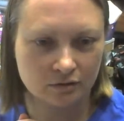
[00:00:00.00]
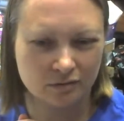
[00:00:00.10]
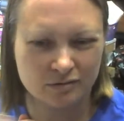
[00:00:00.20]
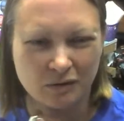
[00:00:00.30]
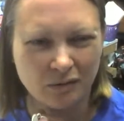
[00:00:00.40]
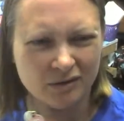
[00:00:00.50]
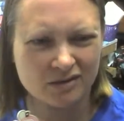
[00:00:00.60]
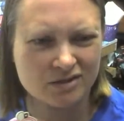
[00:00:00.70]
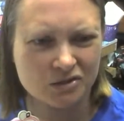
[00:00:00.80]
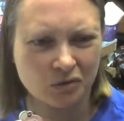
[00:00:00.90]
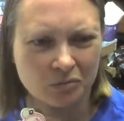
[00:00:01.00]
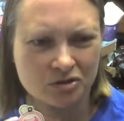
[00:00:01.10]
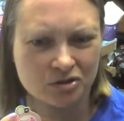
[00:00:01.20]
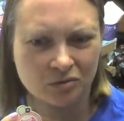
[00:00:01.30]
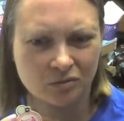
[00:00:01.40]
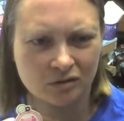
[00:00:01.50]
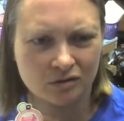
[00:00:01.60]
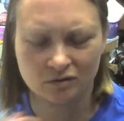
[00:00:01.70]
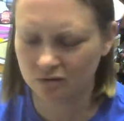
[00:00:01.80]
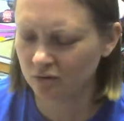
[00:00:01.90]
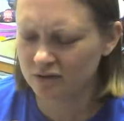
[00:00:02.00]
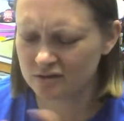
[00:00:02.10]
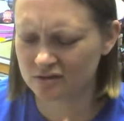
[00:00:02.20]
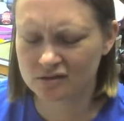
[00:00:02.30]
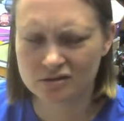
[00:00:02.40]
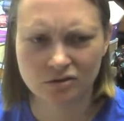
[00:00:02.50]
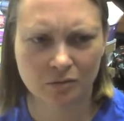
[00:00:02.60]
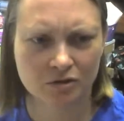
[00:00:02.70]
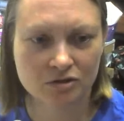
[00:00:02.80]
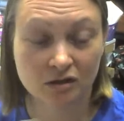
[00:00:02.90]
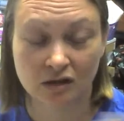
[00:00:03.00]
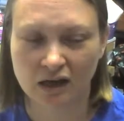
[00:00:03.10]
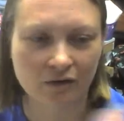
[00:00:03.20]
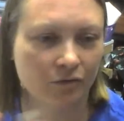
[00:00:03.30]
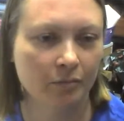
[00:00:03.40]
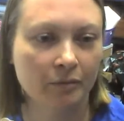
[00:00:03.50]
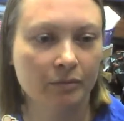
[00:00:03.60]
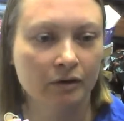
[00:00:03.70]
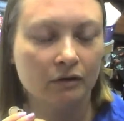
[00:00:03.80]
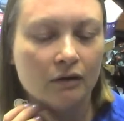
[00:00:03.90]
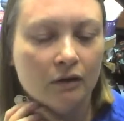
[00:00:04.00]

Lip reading: There was probably a sewing machine one. Oh, no, this is the sewing machine. I don't remember.